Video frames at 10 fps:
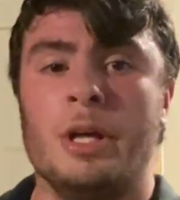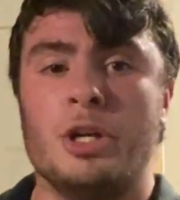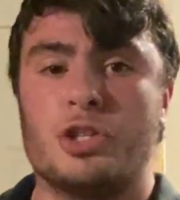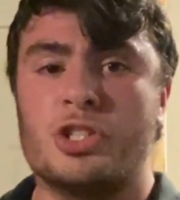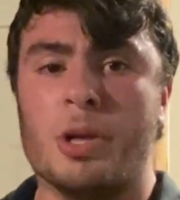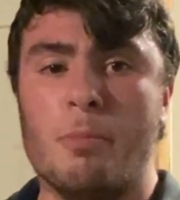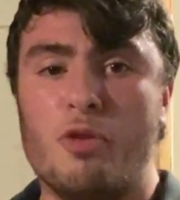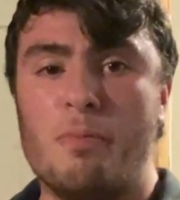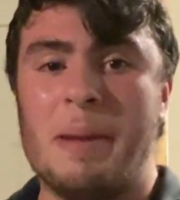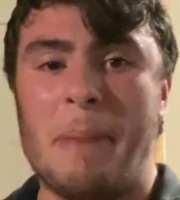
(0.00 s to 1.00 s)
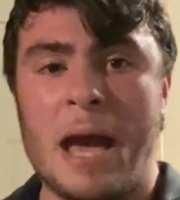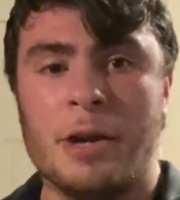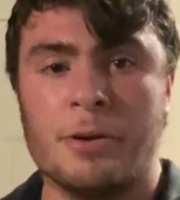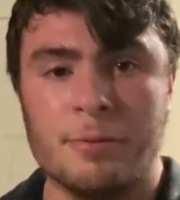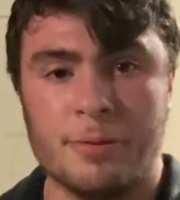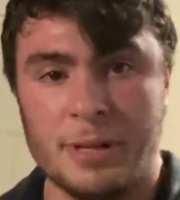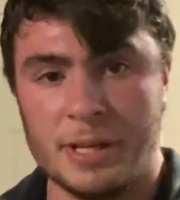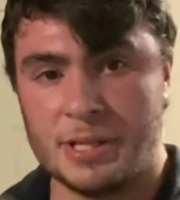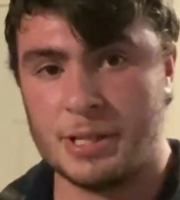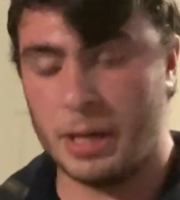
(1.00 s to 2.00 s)
just a movement pattern for
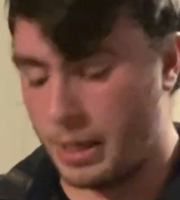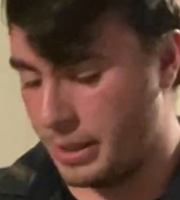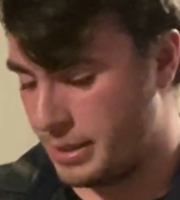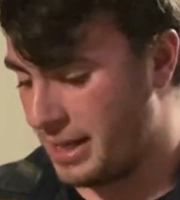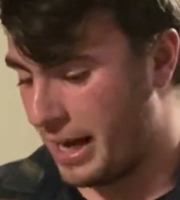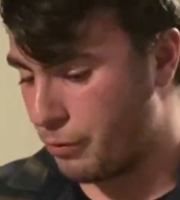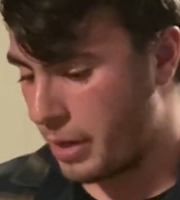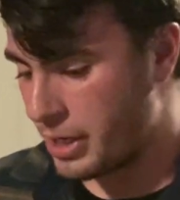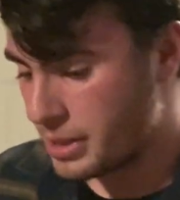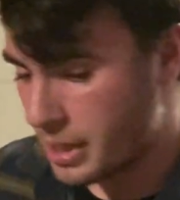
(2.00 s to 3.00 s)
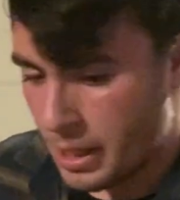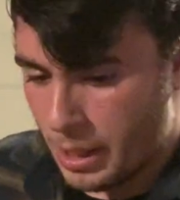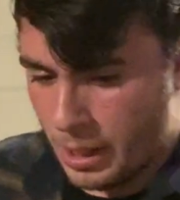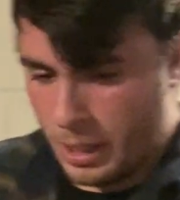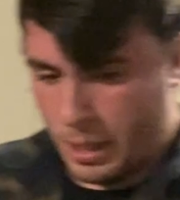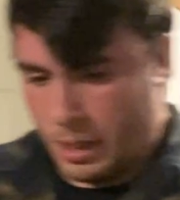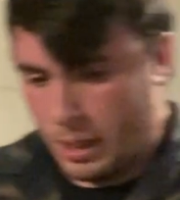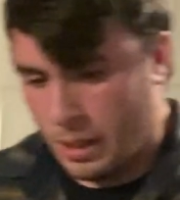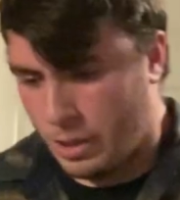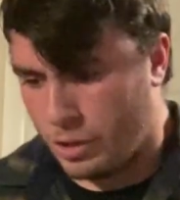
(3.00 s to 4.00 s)
this side raise.
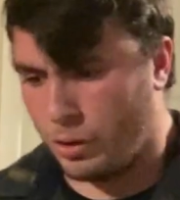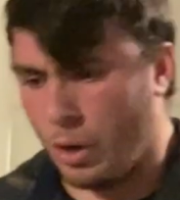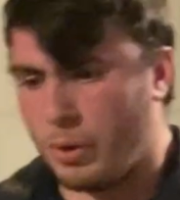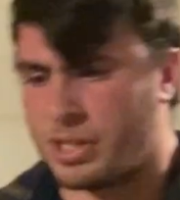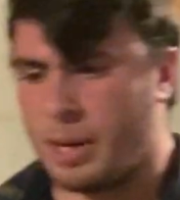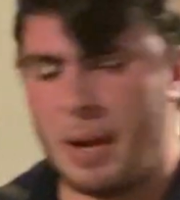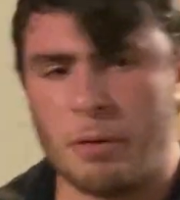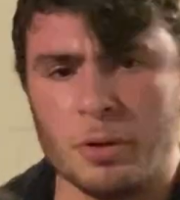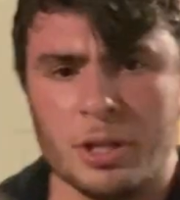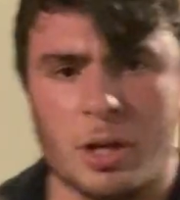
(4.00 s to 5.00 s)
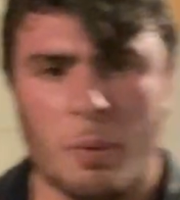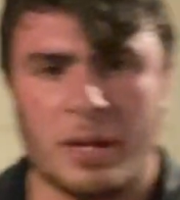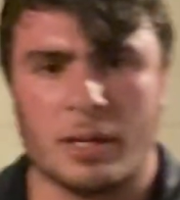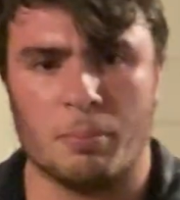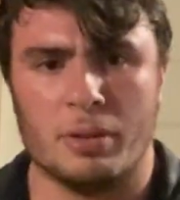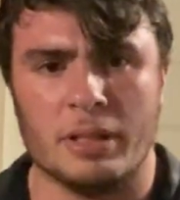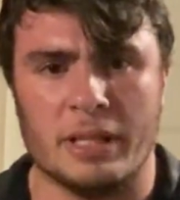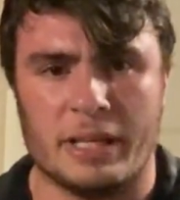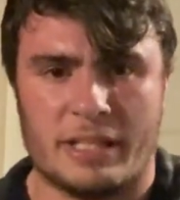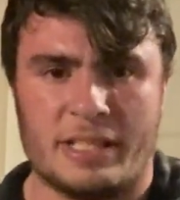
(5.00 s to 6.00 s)
You'll notice I'm not really going
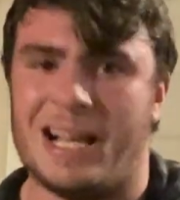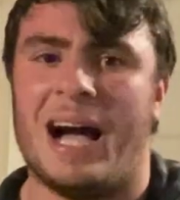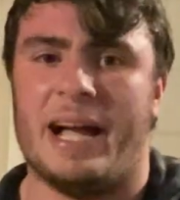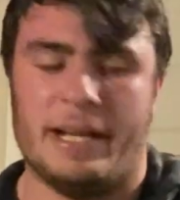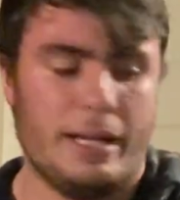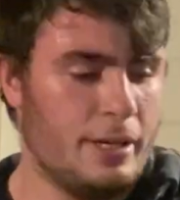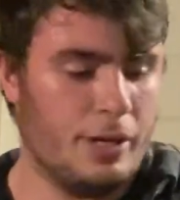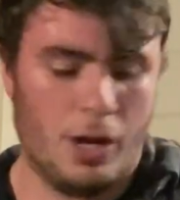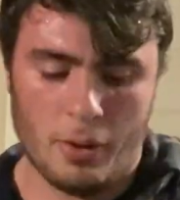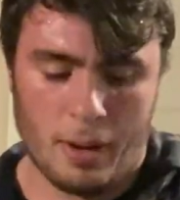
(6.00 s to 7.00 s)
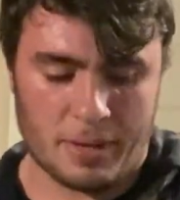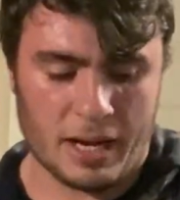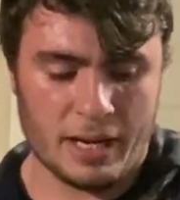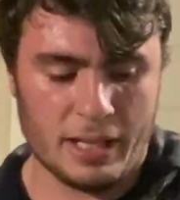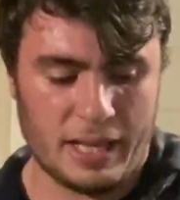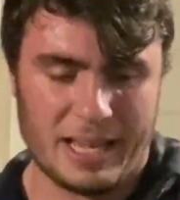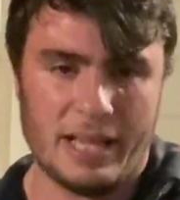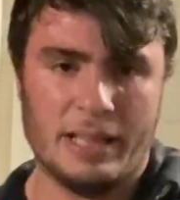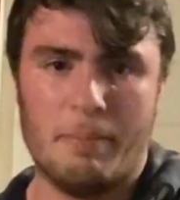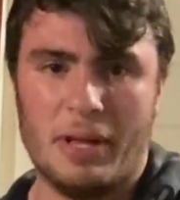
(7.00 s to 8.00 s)
completely side, you know? I'm kind of like
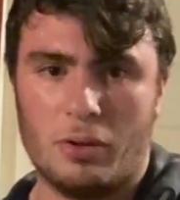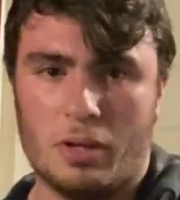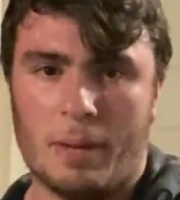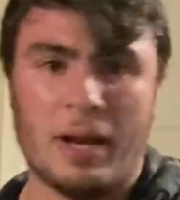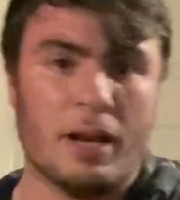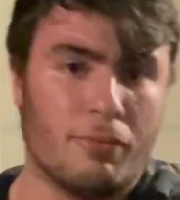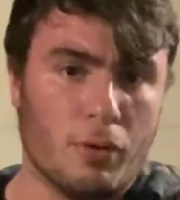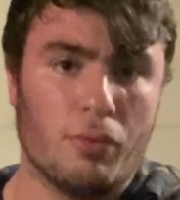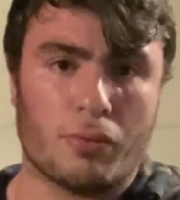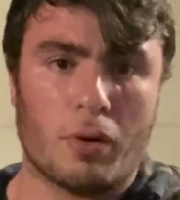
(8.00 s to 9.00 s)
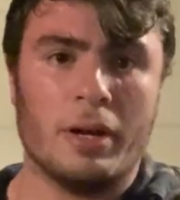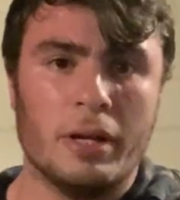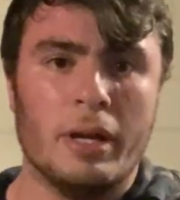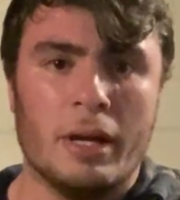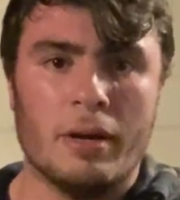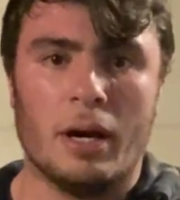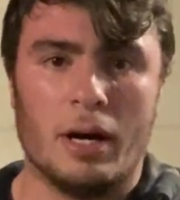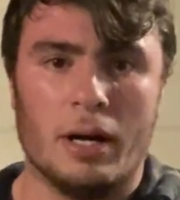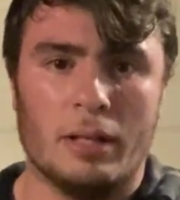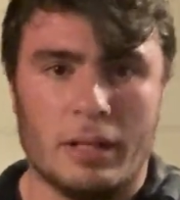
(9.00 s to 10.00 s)
in the middle. I'm not a full front,
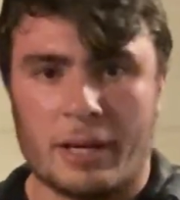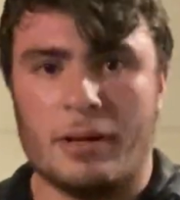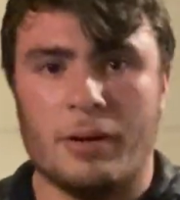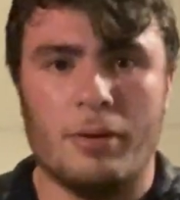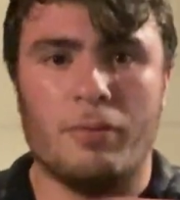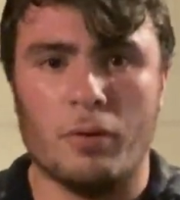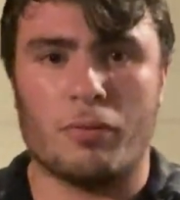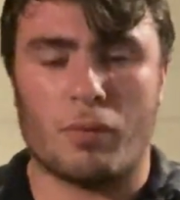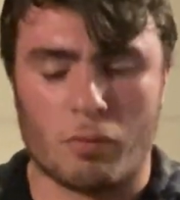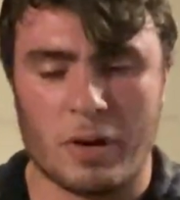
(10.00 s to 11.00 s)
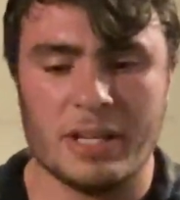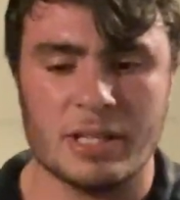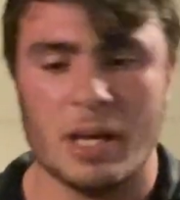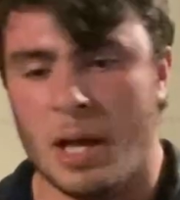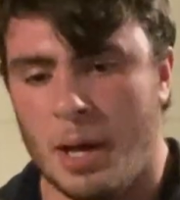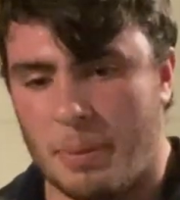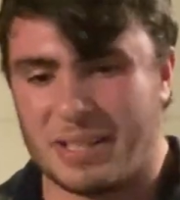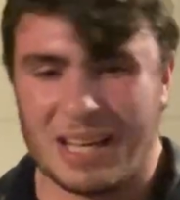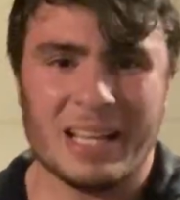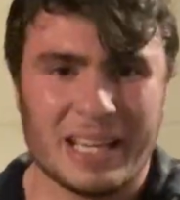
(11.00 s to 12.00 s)
like full front raise, but
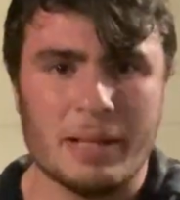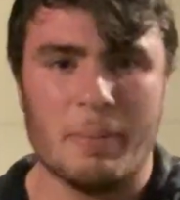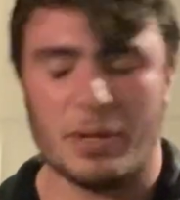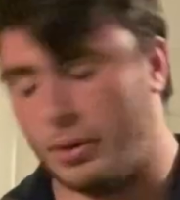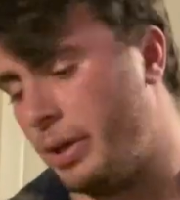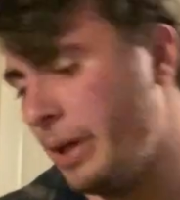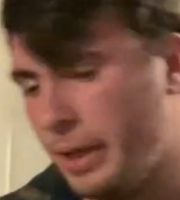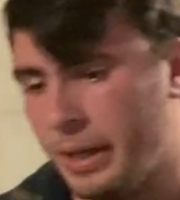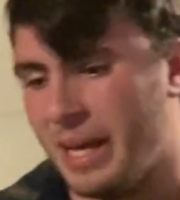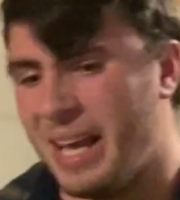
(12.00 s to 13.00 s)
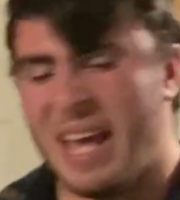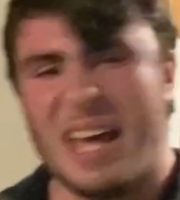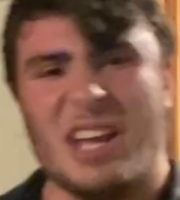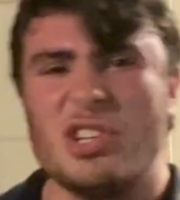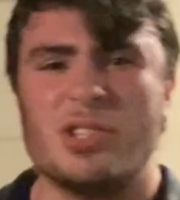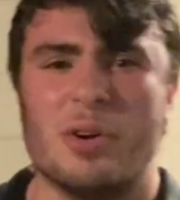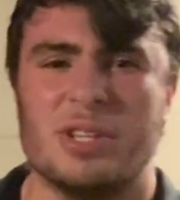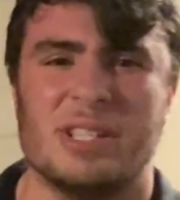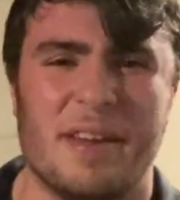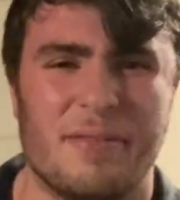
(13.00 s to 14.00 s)
it's kind of like in the middle. And I just
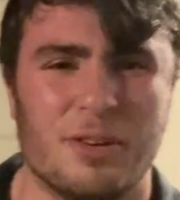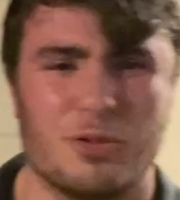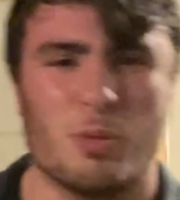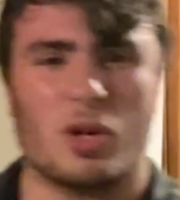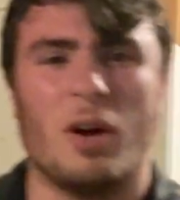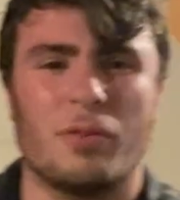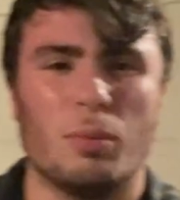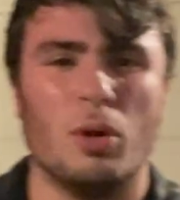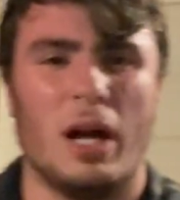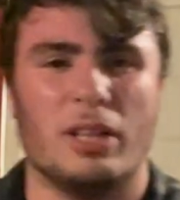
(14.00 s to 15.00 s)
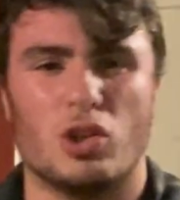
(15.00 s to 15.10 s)
noticed that it feels more comfortable on the